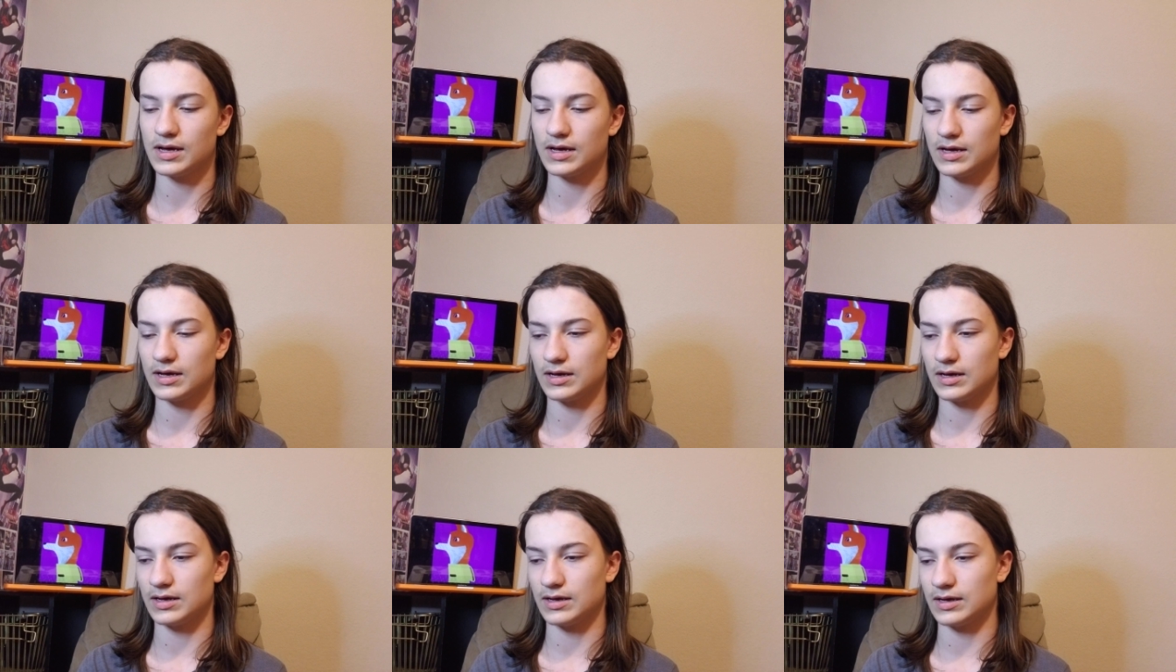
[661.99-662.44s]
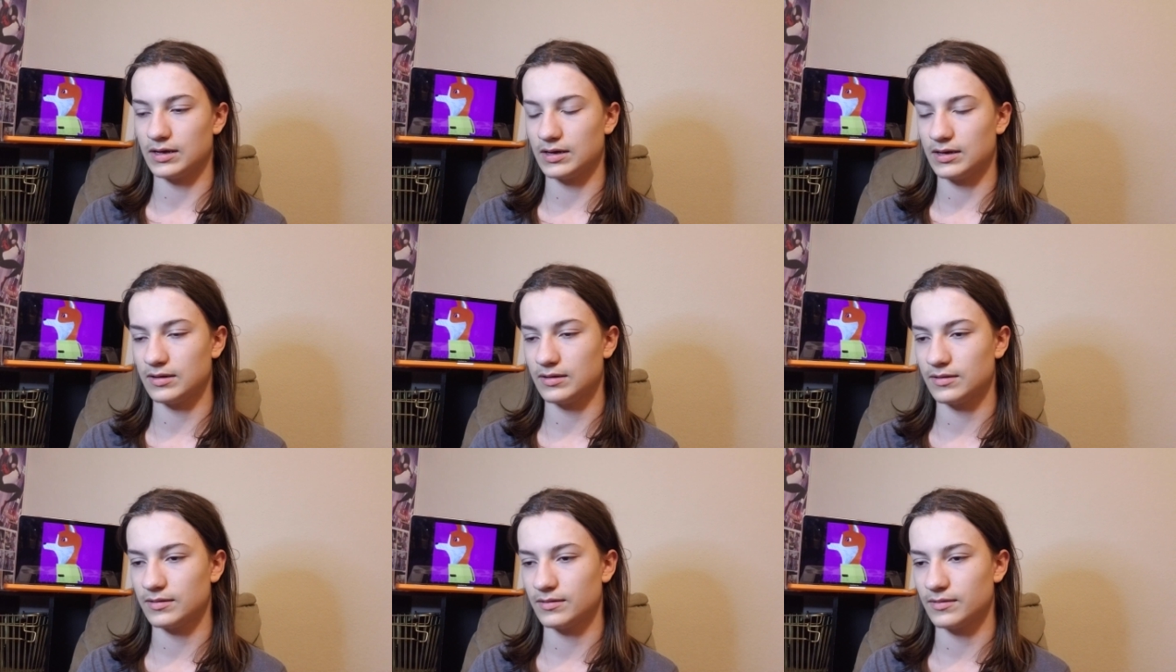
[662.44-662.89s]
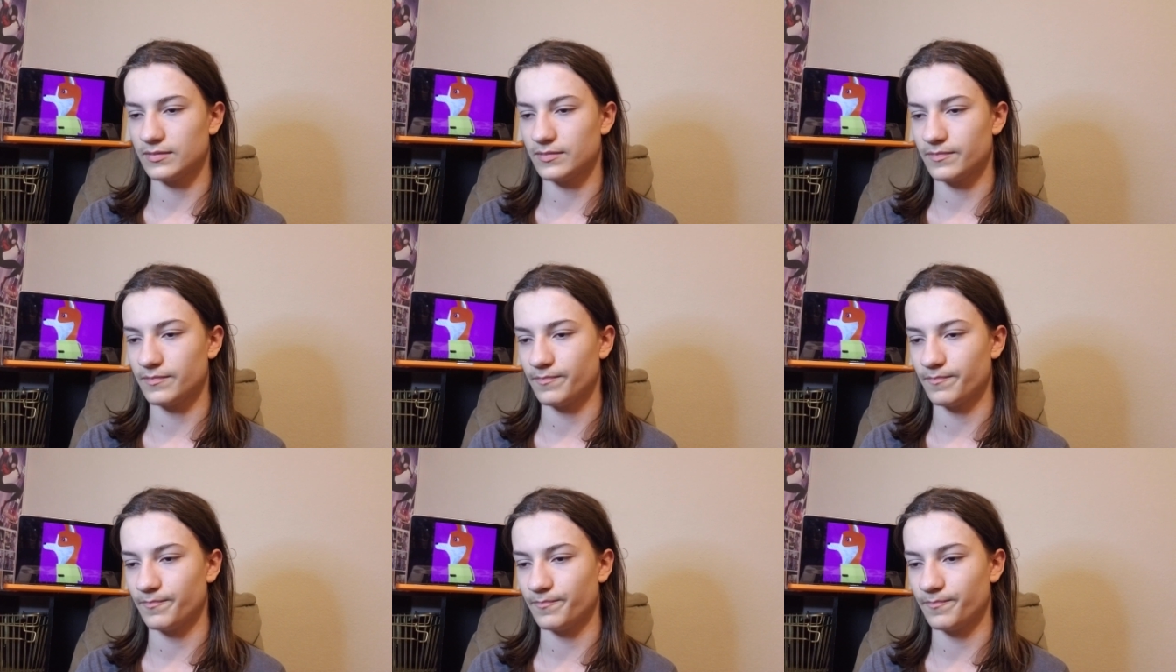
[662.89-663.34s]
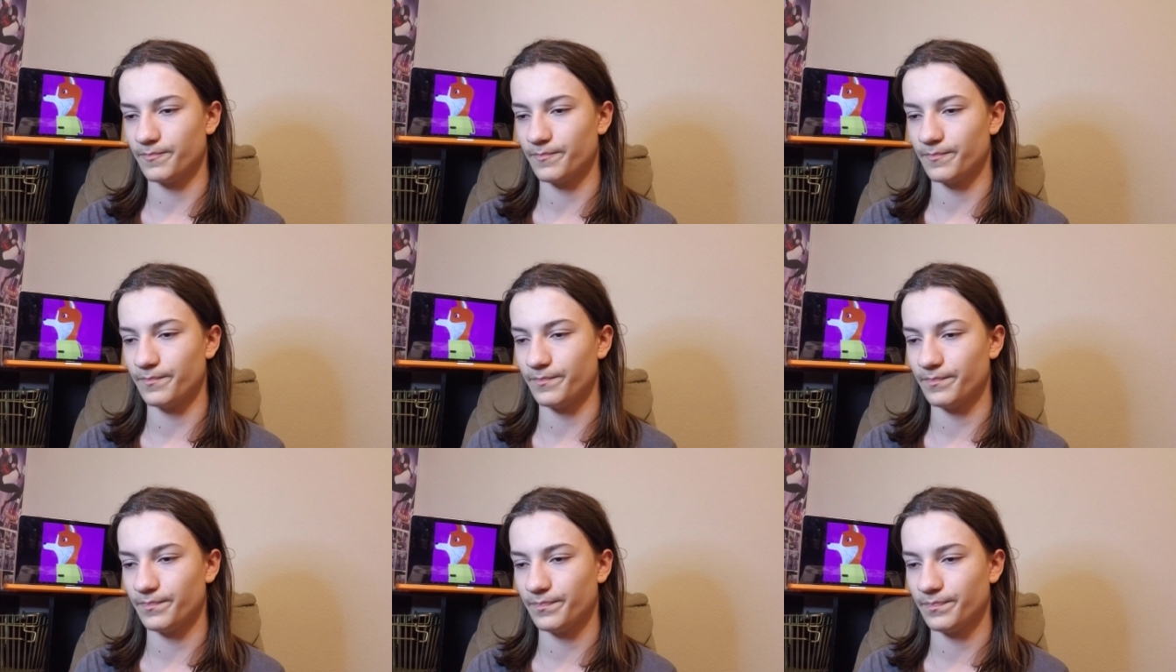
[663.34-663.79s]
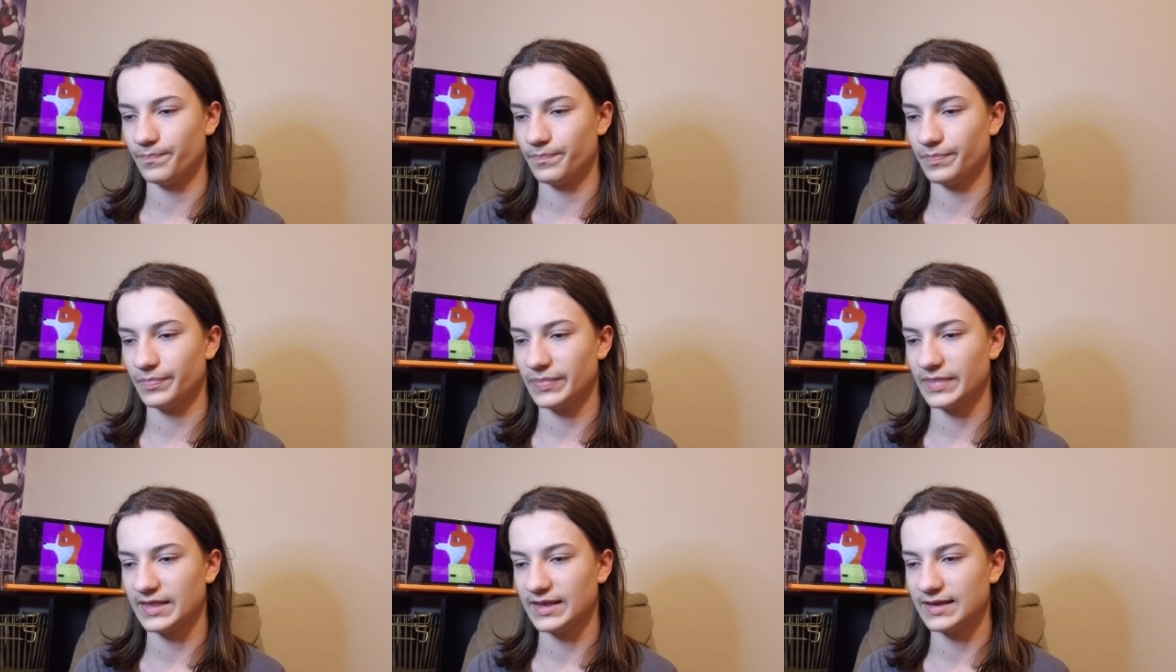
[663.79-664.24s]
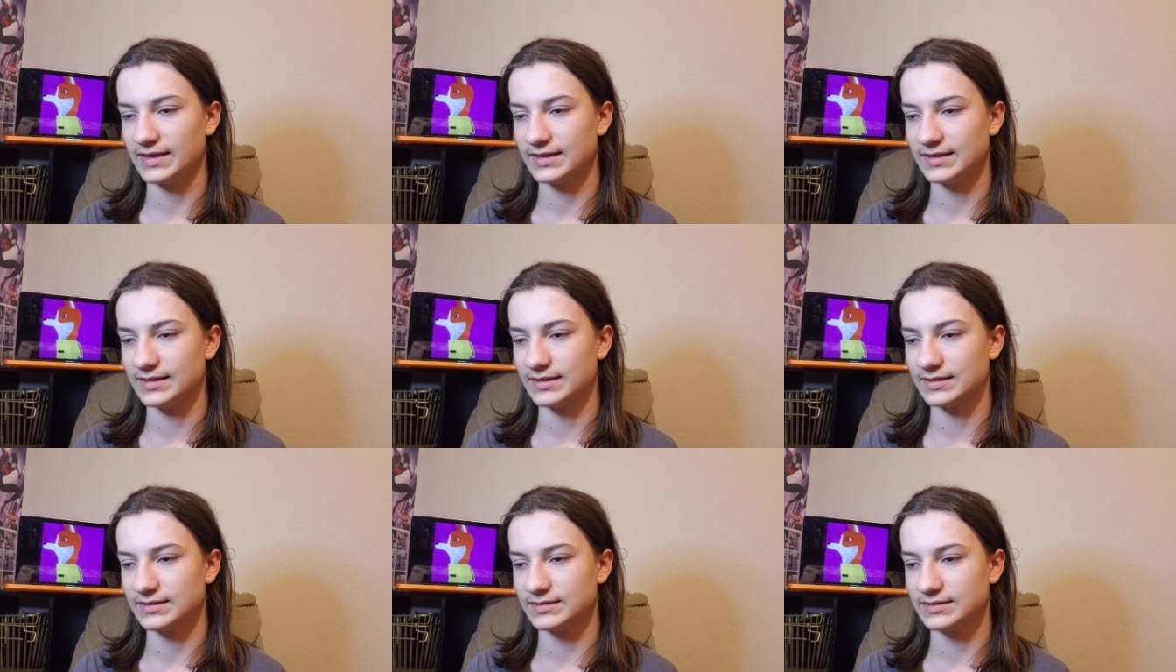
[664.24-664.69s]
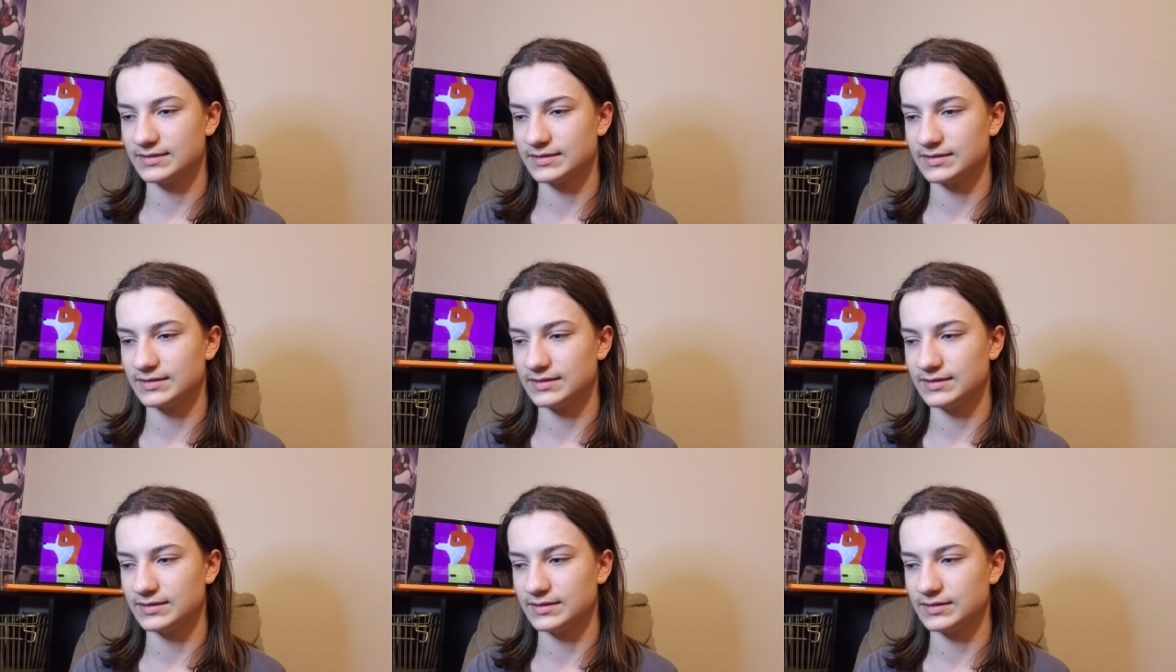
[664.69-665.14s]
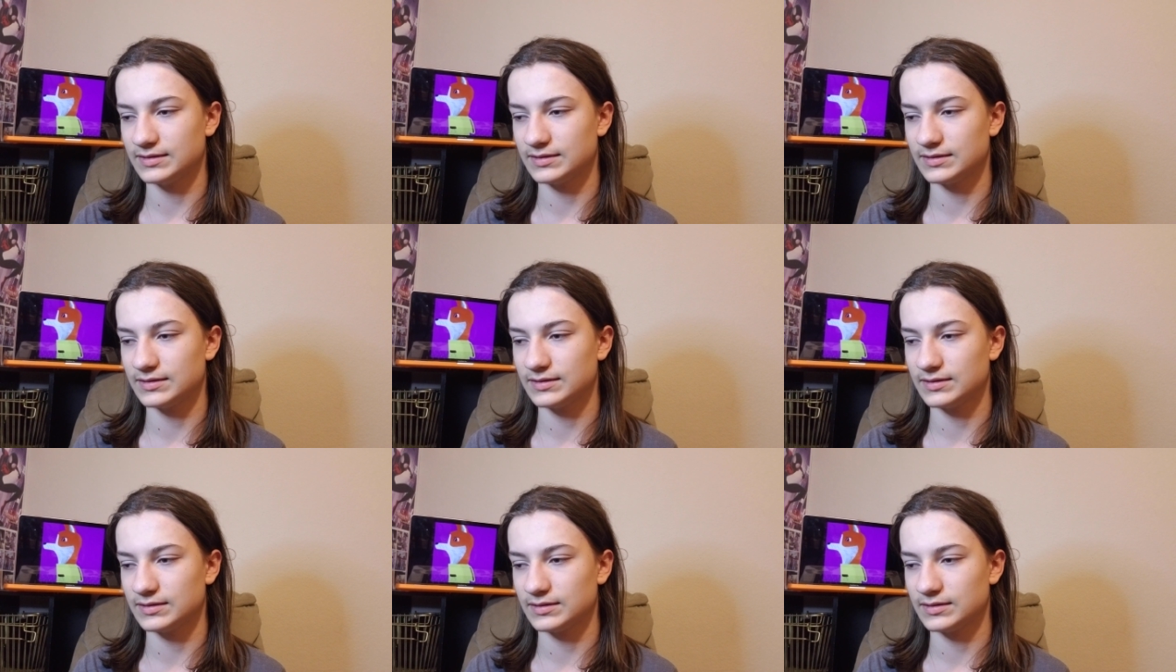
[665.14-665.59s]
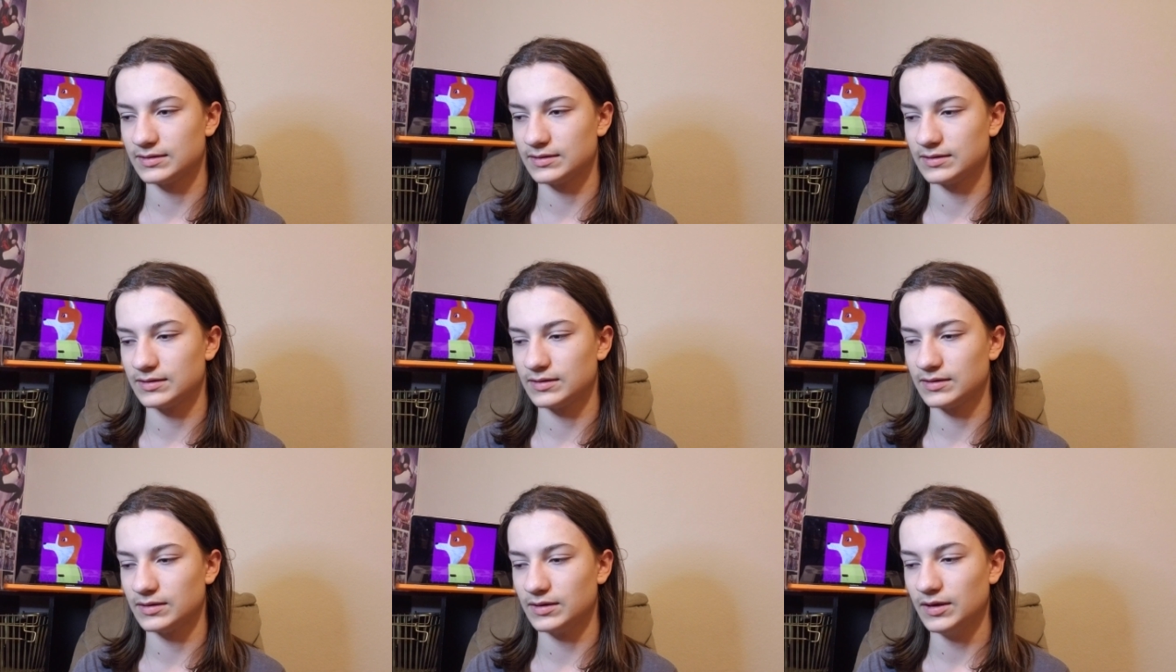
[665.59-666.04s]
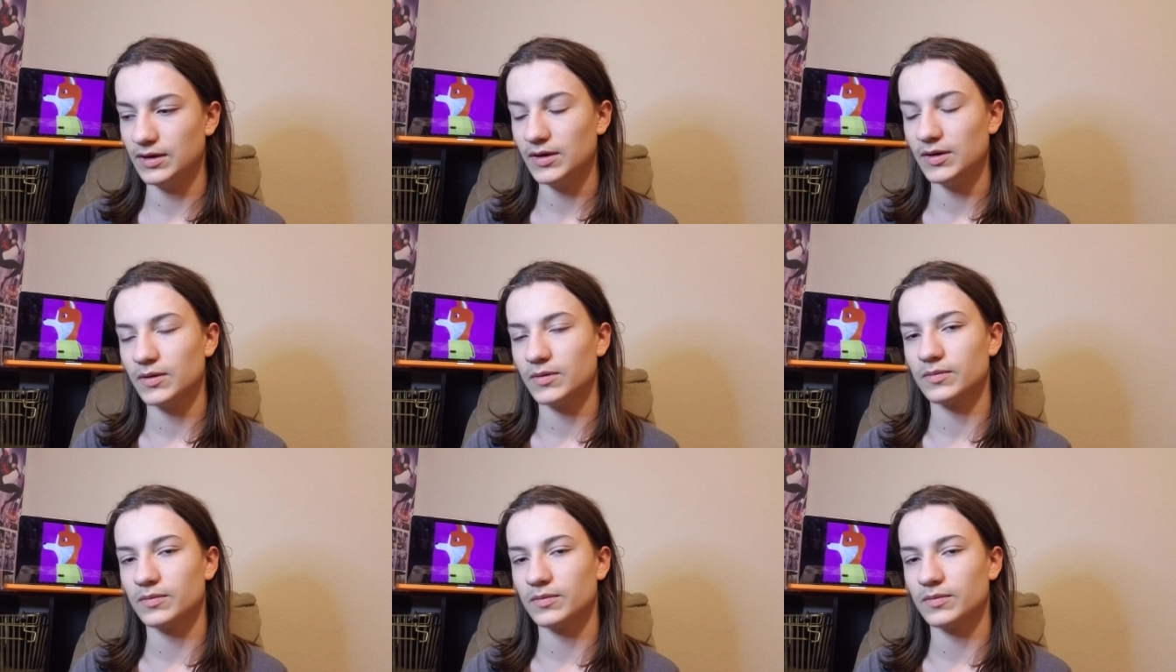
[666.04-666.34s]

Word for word: uh, hmm. Let's see.